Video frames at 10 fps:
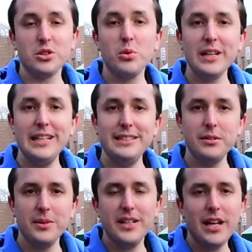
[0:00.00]
a quick and
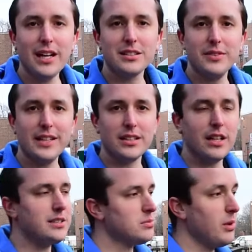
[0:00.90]
easy way to activate the
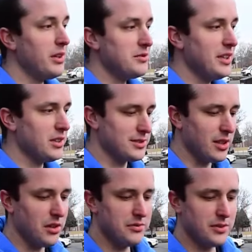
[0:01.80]
lights while your vehicle's
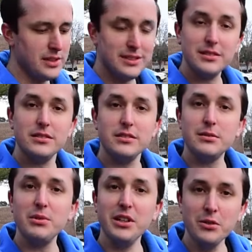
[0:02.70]
off.
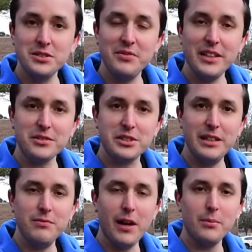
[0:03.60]
Simply use the vehicle's
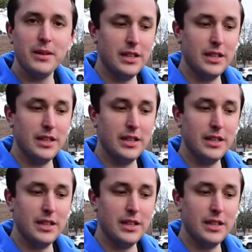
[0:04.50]
key fob,